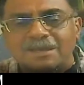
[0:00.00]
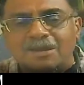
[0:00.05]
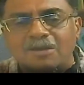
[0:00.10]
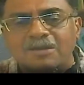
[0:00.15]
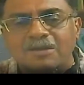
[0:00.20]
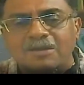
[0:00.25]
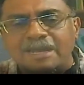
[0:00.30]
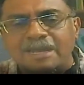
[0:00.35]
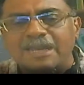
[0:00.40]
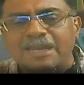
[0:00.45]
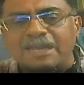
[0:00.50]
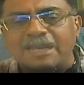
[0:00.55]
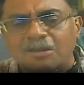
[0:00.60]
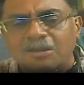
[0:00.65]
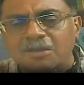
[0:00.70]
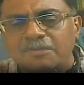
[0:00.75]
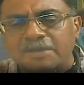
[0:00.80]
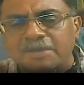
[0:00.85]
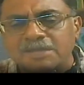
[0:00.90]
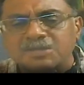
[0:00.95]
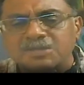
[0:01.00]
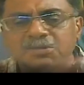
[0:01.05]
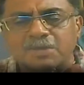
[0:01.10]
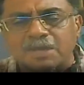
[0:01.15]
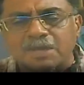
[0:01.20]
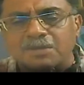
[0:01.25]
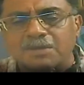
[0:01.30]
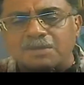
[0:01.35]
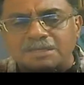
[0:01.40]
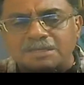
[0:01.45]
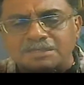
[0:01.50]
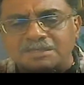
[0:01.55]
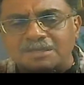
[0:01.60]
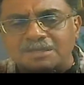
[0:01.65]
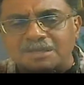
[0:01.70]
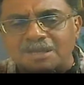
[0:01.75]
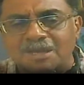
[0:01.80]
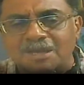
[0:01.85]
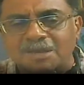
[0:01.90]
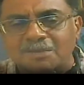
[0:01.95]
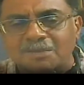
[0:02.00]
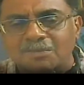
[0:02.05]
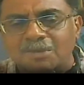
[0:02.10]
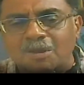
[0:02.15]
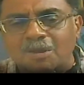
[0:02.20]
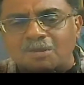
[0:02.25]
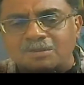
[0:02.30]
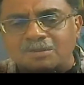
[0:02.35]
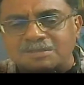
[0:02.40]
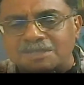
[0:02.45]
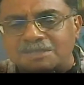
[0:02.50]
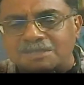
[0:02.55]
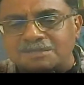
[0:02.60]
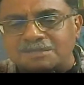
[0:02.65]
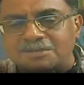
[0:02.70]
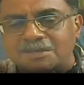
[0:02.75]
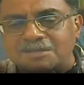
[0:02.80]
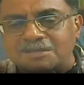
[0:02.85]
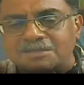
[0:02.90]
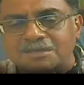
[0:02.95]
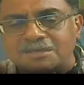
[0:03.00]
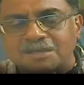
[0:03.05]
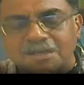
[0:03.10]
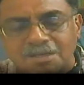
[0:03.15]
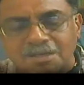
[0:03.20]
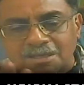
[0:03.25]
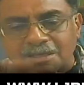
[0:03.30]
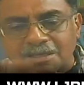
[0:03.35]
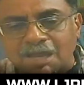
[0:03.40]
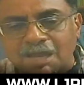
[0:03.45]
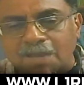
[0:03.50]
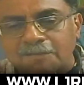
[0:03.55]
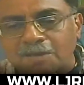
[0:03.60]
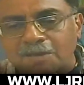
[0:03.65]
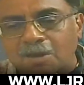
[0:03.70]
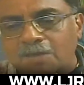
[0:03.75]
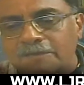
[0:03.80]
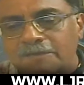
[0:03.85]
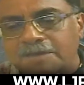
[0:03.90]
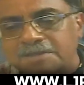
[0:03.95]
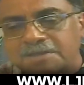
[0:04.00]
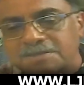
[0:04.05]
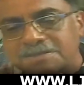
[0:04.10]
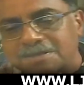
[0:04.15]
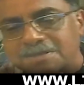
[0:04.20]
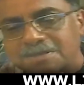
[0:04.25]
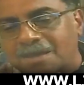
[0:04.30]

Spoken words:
On daily developments, you can write blogs, etc., etc. I will always